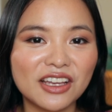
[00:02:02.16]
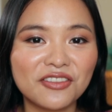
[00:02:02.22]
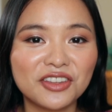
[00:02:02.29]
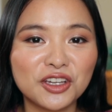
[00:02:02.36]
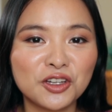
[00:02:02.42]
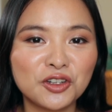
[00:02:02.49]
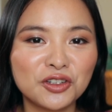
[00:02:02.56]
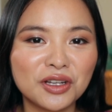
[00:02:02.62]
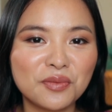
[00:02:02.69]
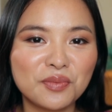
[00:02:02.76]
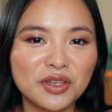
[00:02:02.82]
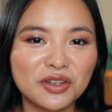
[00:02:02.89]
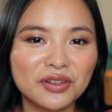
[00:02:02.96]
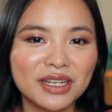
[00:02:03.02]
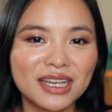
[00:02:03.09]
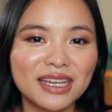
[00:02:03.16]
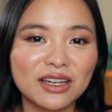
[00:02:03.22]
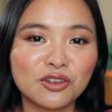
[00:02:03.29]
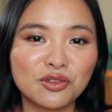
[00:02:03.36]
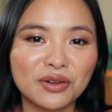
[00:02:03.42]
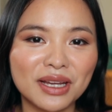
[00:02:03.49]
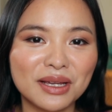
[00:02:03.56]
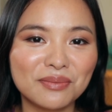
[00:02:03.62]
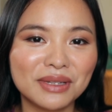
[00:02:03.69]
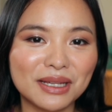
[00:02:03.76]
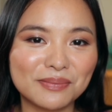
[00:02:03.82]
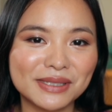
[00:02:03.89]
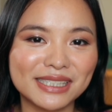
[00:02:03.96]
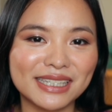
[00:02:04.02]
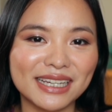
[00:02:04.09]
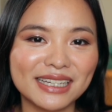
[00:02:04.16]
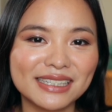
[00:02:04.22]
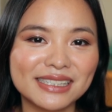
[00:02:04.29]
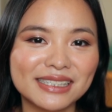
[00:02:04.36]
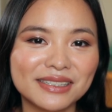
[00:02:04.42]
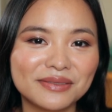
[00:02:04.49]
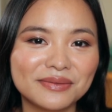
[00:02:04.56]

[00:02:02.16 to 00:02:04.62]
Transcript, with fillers: of the Huda Beauty cream lipsticks.